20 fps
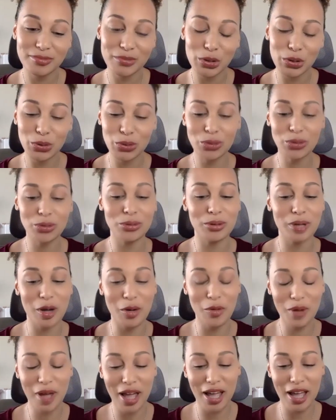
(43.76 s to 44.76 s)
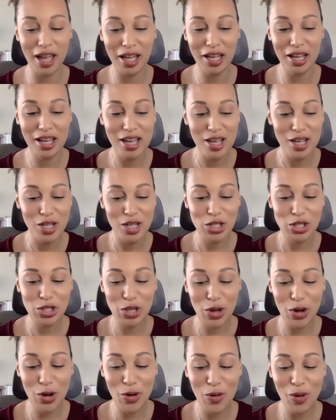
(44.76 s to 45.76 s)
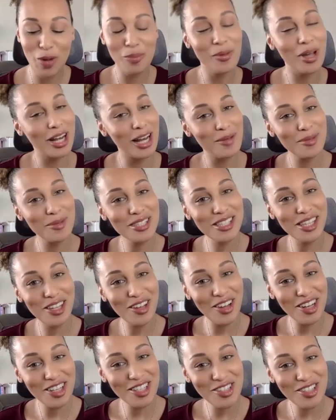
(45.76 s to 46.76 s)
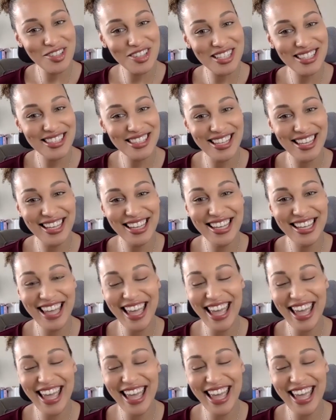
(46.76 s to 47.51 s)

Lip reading: Ooh, okay. So my name is Kyana Teresa,